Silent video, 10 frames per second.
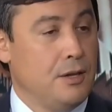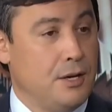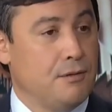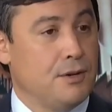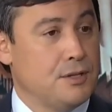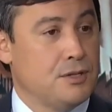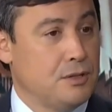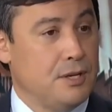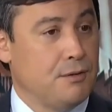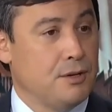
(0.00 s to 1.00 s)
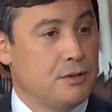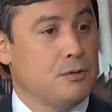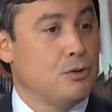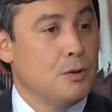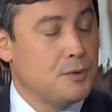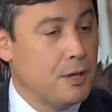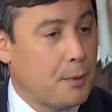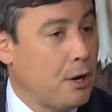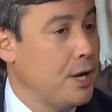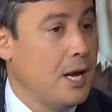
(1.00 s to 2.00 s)
the different groups in the
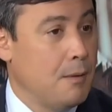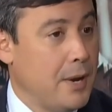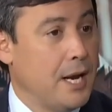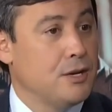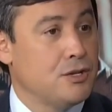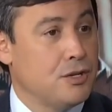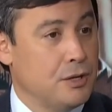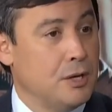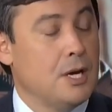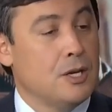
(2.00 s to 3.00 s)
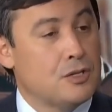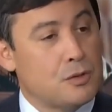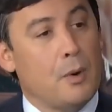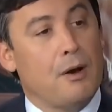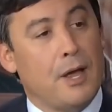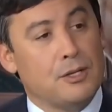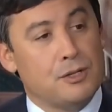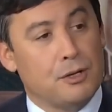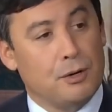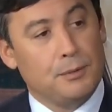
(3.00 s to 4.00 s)
party and managed to square that circle.